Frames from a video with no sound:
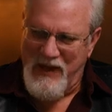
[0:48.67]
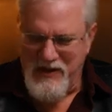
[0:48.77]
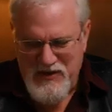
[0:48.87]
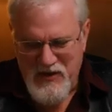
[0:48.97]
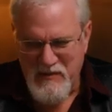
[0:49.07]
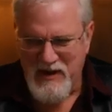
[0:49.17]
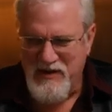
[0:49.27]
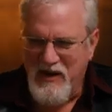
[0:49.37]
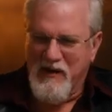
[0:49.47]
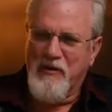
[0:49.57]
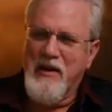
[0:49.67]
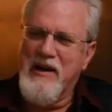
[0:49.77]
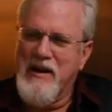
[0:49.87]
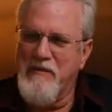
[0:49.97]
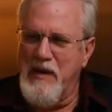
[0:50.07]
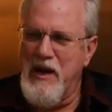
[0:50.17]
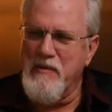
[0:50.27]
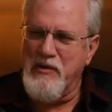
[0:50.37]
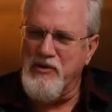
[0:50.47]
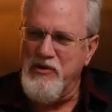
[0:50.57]
Thank you so much. We have been
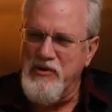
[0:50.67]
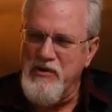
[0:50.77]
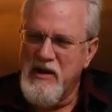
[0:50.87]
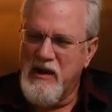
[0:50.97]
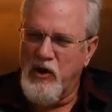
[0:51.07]
able to